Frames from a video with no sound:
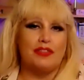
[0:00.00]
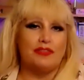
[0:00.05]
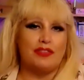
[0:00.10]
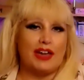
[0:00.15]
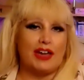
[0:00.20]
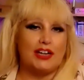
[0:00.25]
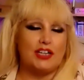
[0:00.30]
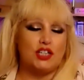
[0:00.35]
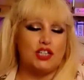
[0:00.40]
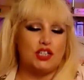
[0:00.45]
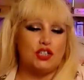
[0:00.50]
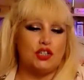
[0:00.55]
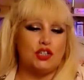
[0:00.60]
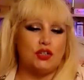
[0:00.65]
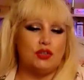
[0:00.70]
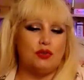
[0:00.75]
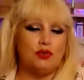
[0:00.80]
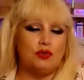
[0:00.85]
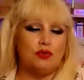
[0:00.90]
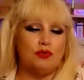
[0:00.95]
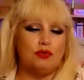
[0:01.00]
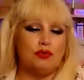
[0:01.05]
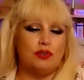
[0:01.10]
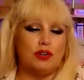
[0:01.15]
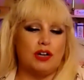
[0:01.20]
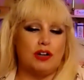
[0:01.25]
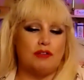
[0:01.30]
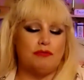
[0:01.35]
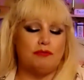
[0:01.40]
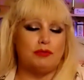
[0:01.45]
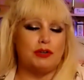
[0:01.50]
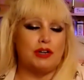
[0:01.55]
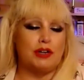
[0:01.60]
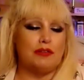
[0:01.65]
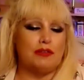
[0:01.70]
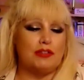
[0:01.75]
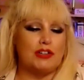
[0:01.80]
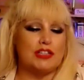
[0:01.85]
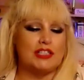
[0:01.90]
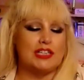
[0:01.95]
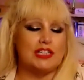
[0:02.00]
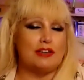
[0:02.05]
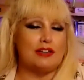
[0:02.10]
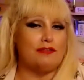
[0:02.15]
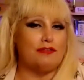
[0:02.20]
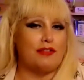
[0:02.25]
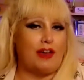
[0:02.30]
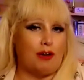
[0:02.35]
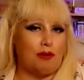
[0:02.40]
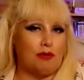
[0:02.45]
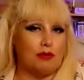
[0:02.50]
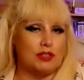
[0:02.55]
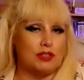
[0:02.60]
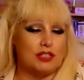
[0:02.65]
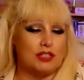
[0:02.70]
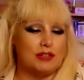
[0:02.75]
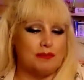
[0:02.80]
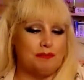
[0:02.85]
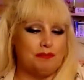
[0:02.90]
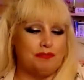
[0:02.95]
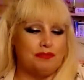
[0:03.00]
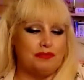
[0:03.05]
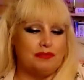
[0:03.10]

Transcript: than you have previously felt.